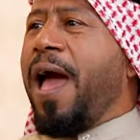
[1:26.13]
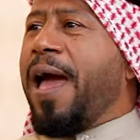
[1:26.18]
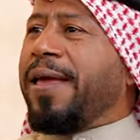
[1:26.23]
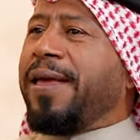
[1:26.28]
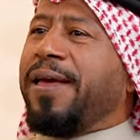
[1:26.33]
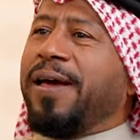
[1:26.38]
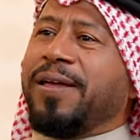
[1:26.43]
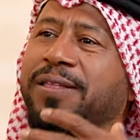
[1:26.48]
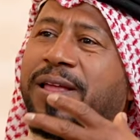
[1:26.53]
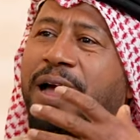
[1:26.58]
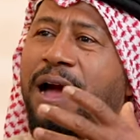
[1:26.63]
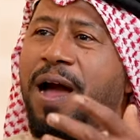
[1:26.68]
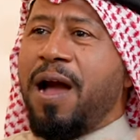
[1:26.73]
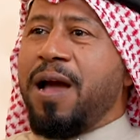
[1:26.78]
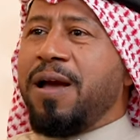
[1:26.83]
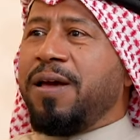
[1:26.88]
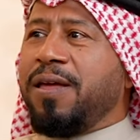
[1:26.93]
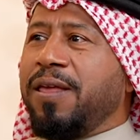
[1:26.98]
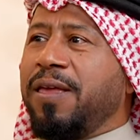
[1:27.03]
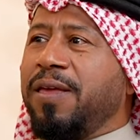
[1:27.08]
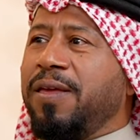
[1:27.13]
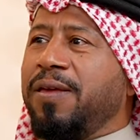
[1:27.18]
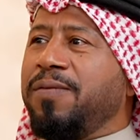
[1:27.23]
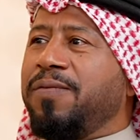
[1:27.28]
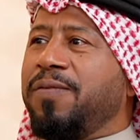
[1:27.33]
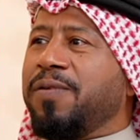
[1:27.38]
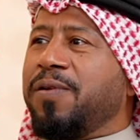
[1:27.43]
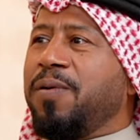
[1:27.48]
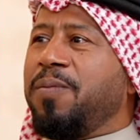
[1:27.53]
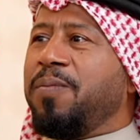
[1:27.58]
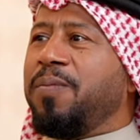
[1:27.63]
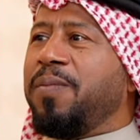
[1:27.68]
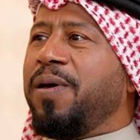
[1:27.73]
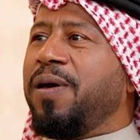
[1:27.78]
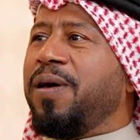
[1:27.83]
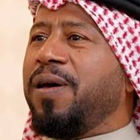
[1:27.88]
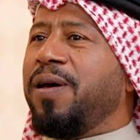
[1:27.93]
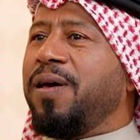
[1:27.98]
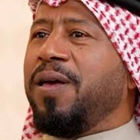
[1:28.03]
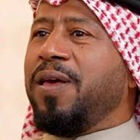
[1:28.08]
I got angry from,
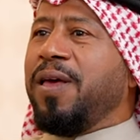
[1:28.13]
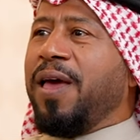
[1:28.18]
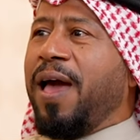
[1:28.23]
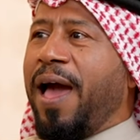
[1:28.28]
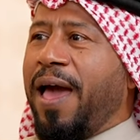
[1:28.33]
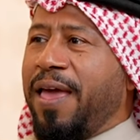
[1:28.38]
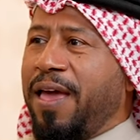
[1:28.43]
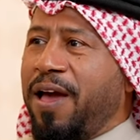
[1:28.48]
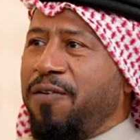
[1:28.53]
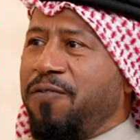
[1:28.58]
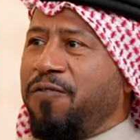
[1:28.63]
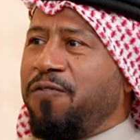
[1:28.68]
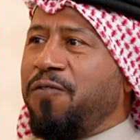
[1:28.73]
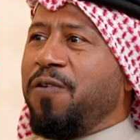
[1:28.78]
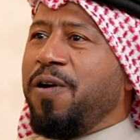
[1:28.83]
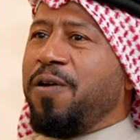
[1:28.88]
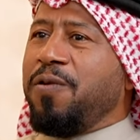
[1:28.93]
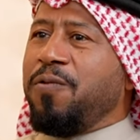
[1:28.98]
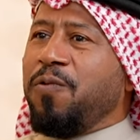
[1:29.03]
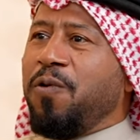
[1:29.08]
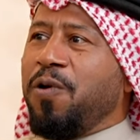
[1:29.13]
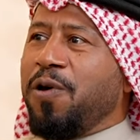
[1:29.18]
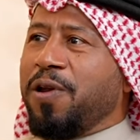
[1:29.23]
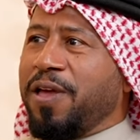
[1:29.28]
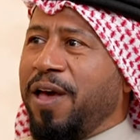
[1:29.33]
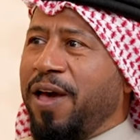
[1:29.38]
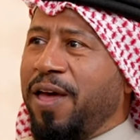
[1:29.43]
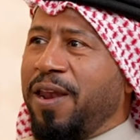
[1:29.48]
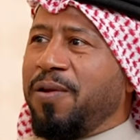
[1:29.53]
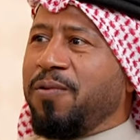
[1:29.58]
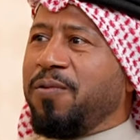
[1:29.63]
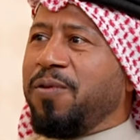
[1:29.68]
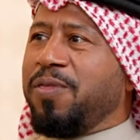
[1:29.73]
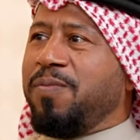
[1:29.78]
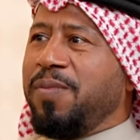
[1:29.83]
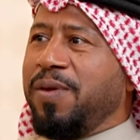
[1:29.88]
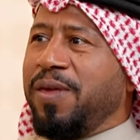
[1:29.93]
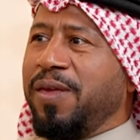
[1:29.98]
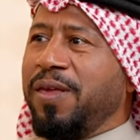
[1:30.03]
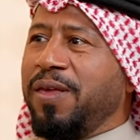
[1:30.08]
I have one worker with
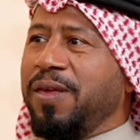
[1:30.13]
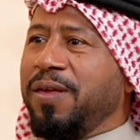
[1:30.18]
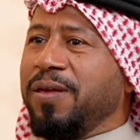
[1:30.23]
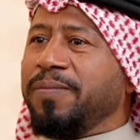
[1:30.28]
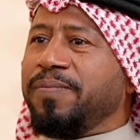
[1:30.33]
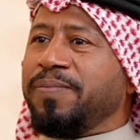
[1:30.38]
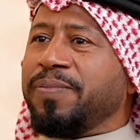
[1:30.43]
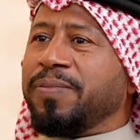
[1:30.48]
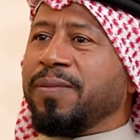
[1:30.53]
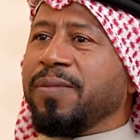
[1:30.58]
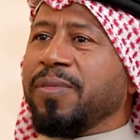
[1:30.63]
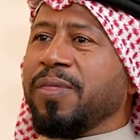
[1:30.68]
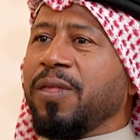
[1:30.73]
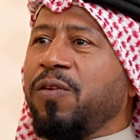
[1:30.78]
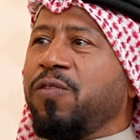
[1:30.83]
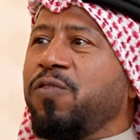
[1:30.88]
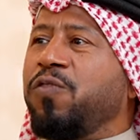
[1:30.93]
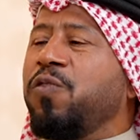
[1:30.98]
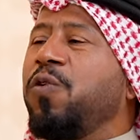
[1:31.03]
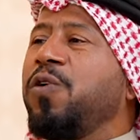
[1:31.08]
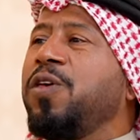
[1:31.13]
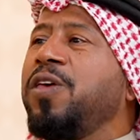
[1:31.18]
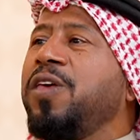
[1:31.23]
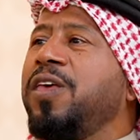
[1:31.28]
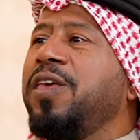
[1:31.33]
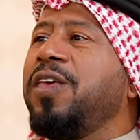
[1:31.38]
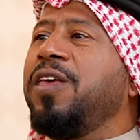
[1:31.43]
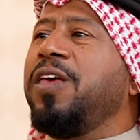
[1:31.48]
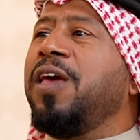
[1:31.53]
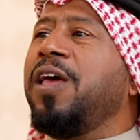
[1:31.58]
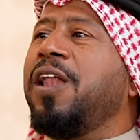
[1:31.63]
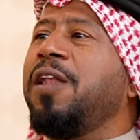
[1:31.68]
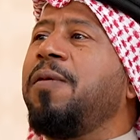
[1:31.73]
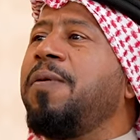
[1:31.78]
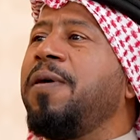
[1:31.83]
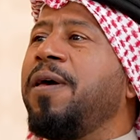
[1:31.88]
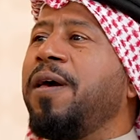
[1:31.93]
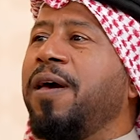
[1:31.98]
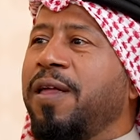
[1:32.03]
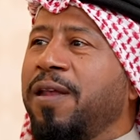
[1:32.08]
me. So he
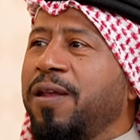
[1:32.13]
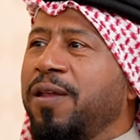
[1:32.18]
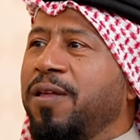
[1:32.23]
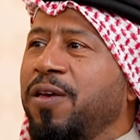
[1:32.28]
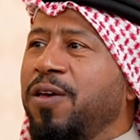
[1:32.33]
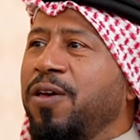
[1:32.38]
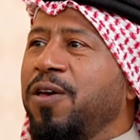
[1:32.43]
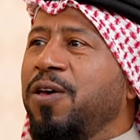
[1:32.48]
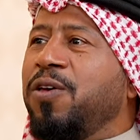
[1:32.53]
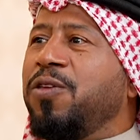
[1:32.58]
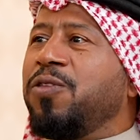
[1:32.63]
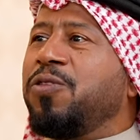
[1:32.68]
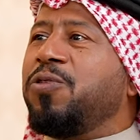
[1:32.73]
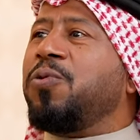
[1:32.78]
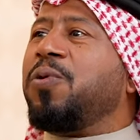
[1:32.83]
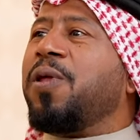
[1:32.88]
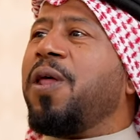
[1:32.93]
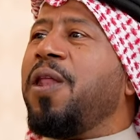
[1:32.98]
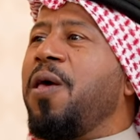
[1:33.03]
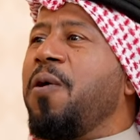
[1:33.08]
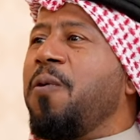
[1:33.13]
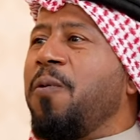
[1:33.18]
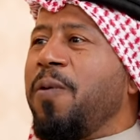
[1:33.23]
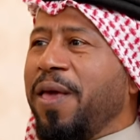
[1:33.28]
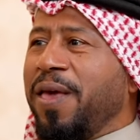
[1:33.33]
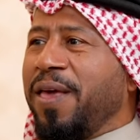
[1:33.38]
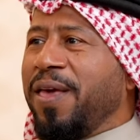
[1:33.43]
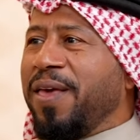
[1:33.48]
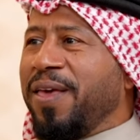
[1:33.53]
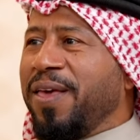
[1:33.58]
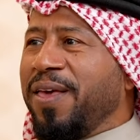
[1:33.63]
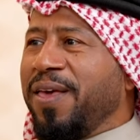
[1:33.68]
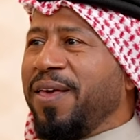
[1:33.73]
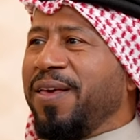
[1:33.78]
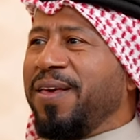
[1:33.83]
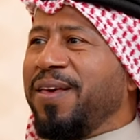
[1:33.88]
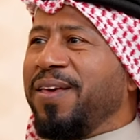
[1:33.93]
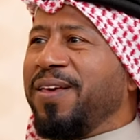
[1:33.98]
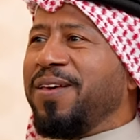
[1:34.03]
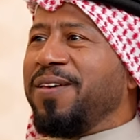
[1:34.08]
helped her to run away
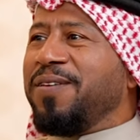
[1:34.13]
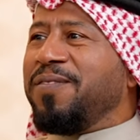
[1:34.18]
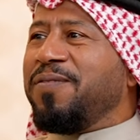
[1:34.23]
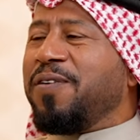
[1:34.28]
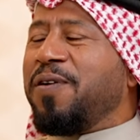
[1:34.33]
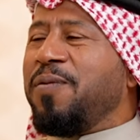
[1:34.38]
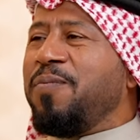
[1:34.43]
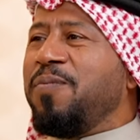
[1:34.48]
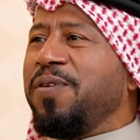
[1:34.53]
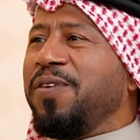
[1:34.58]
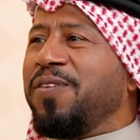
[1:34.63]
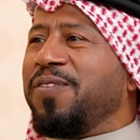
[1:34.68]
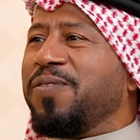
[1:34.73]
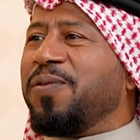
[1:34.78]
from me.